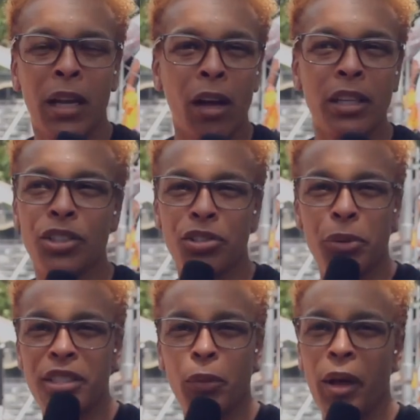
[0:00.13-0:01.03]
Yo, this is
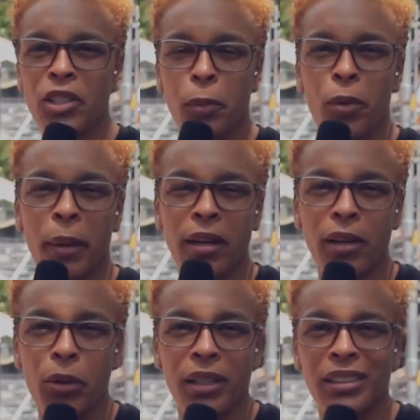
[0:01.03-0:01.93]
Teresa Weatherspoon, better
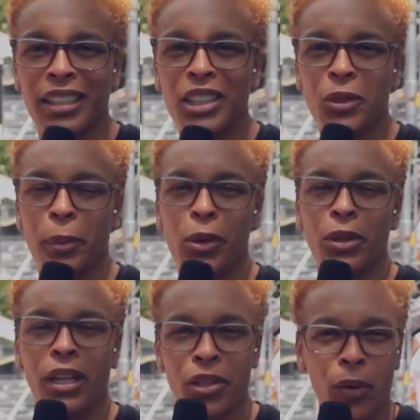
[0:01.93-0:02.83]
known as
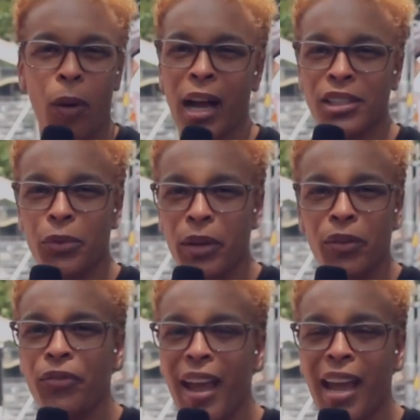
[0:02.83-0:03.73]
Teaspoon, and you're watching
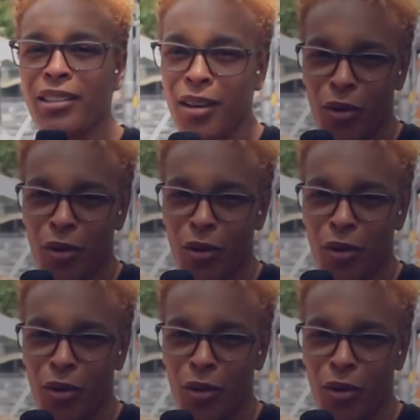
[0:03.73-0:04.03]
Real Fans,